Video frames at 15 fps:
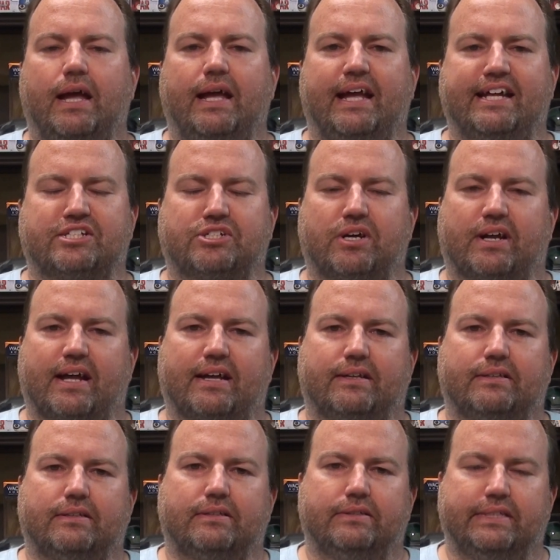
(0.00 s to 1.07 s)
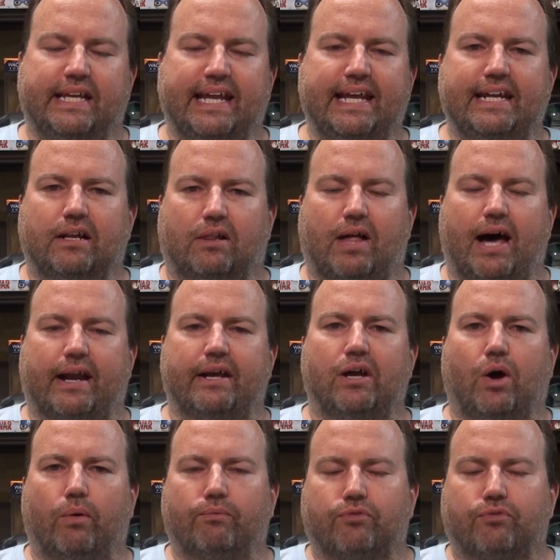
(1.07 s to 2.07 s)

it's going to need a lot of help